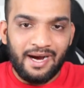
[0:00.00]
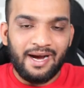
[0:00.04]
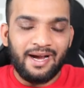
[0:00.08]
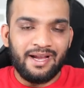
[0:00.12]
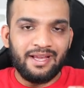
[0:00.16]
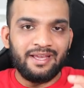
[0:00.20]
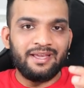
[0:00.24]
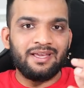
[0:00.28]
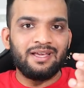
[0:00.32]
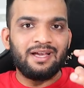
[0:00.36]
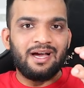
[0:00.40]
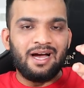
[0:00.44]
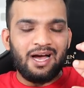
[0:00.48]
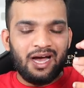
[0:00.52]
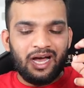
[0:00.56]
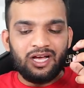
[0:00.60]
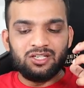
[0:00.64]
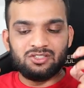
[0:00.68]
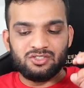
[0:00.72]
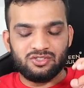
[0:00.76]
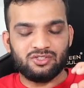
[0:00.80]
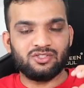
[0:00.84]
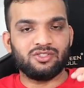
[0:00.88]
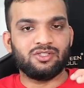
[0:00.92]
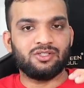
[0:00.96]
I
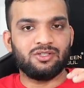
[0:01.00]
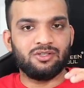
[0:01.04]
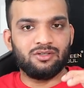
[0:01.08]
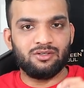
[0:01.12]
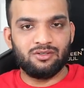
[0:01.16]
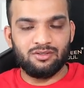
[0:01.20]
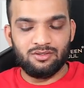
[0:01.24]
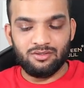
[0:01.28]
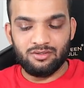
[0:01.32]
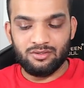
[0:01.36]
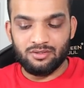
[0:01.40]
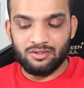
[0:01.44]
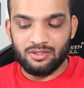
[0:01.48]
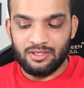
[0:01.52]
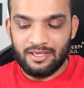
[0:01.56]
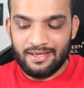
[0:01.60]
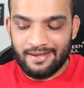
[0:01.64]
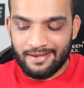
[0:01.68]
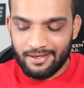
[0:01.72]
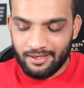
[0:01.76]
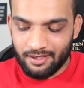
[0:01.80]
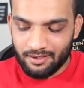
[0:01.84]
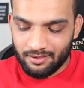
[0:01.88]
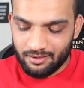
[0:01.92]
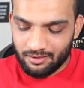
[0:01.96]
ask,
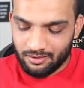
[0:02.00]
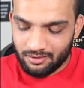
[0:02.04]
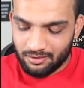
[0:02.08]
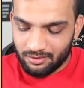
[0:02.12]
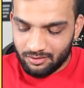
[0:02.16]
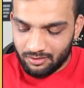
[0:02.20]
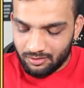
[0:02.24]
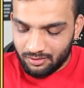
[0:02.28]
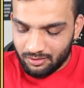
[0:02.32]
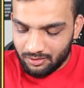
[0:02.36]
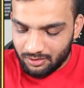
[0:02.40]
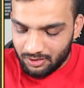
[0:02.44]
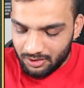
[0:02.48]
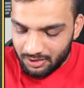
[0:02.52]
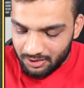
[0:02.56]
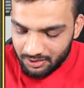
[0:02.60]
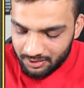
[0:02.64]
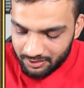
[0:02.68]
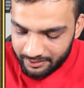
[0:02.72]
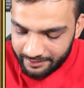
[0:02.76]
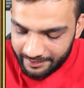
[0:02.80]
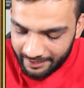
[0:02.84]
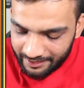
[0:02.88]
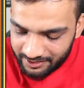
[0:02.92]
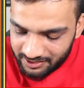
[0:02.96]
hey,
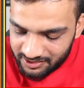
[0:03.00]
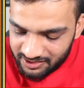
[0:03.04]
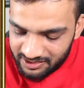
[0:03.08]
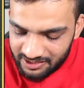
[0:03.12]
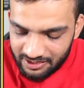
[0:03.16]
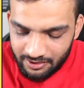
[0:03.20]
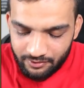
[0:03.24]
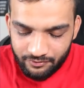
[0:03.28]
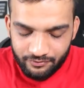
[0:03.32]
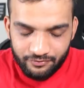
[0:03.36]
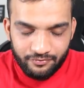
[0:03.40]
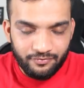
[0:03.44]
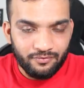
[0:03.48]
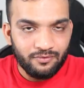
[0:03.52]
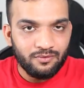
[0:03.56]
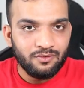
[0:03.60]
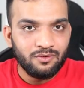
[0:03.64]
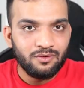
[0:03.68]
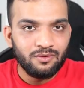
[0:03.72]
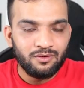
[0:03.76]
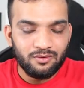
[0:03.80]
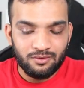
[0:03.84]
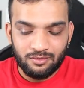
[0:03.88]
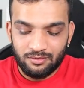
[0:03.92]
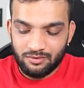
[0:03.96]
get sieve
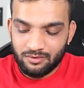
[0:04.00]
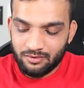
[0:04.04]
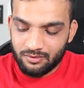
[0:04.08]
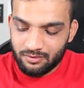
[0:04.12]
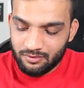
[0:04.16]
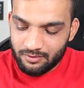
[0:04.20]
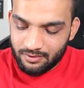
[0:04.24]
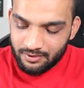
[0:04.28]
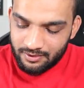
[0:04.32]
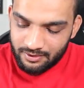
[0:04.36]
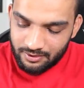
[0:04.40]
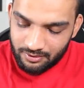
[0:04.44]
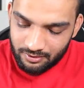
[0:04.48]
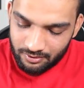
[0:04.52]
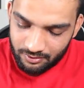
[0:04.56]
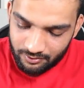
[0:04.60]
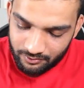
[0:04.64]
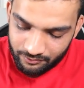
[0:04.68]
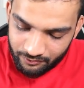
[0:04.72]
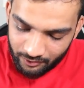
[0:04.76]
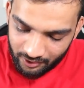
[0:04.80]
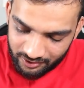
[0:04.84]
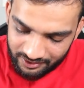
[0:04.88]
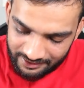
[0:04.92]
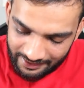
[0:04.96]

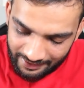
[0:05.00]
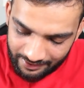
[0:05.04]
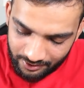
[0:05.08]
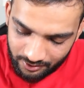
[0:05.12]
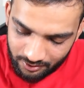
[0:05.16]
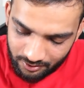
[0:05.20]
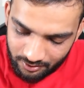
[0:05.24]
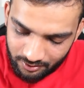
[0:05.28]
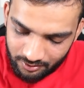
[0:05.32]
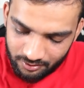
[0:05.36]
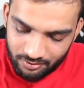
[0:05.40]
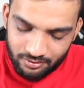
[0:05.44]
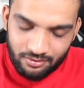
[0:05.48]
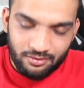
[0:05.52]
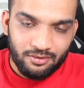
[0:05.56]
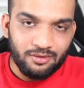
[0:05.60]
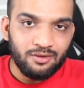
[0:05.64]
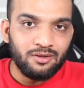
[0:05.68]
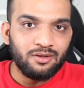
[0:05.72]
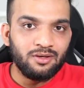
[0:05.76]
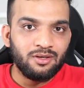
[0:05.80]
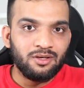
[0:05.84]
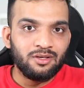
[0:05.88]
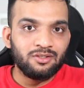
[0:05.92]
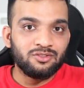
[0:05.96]
for 10.
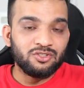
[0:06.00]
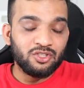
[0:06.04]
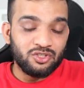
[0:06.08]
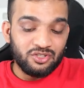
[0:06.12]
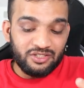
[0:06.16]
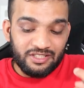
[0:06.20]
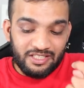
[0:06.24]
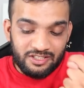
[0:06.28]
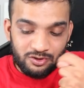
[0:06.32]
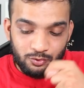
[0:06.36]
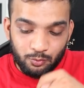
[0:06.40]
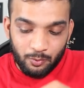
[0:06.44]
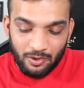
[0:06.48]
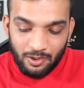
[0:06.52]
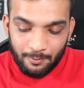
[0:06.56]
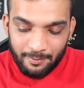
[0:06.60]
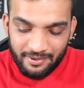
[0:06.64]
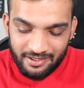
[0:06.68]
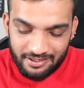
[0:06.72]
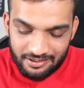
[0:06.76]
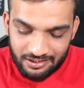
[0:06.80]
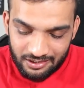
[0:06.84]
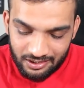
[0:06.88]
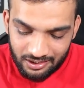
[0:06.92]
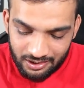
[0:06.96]
So this will
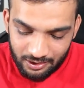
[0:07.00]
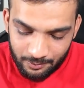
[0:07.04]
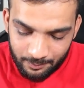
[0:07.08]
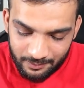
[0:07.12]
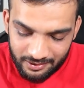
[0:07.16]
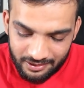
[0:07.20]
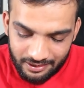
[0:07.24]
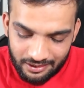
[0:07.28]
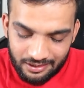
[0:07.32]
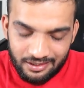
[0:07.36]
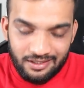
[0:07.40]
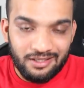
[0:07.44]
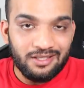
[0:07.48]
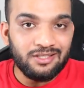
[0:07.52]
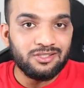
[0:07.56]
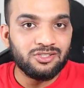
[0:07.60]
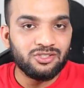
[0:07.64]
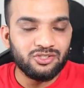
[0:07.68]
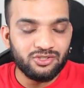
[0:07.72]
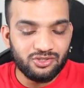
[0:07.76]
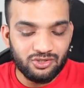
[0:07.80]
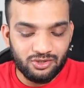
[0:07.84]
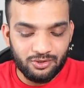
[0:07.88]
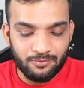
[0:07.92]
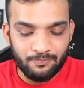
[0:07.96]
be returning me a
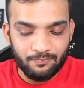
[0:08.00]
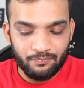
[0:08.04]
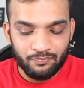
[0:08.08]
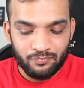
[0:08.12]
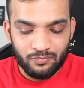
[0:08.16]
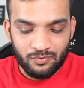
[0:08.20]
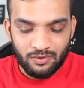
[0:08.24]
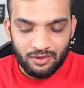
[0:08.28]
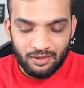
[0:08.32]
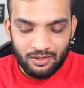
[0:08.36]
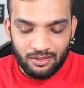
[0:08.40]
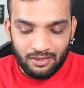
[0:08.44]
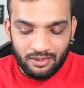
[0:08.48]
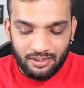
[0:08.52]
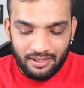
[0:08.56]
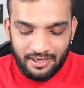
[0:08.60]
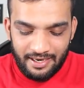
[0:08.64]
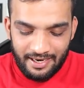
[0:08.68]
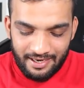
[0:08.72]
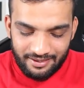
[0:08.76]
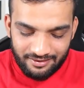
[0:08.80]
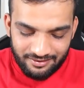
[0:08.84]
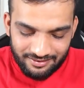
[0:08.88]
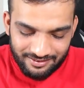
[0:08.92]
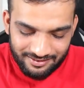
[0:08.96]
list,
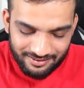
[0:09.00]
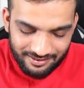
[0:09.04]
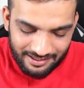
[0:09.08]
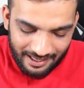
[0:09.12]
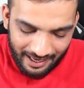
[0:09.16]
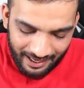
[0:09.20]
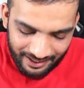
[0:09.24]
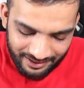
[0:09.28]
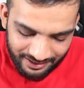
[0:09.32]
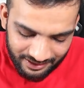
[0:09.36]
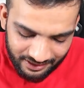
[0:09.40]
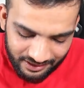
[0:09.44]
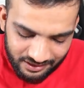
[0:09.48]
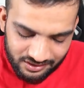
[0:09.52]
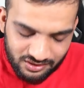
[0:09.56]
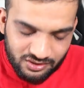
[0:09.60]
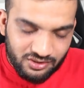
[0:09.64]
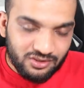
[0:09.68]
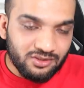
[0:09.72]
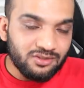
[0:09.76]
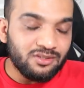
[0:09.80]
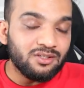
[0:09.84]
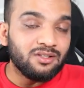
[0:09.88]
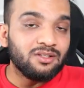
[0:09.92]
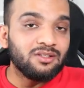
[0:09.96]
and that
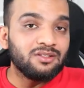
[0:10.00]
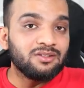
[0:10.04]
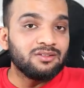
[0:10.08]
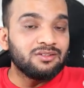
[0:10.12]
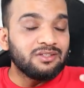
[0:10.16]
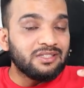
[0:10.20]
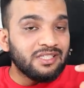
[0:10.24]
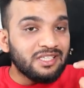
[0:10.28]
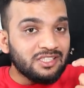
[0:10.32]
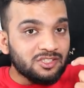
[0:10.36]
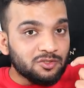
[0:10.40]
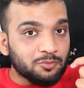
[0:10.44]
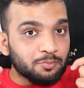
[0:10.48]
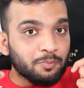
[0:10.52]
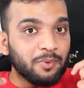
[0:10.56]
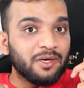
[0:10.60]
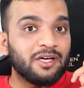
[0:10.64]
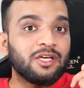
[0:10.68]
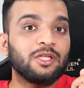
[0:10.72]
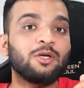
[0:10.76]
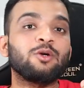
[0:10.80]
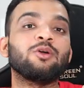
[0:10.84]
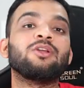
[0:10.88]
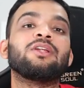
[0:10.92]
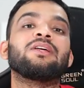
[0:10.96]
is this
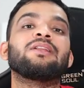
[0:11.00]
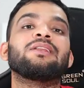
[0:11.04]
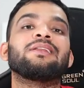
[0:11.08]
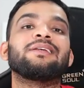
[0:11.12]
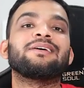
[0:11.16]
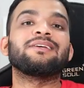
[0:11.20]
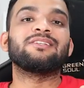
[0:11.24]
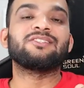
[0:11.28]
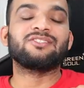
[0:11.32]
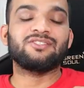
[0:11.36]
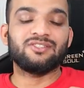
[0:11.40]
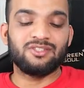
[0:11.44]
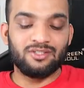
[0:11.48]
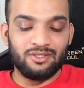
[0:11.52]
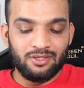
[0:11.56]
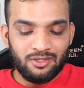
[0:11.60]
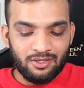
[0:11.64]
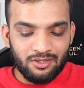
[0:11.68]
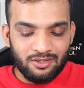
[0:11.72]
particular list.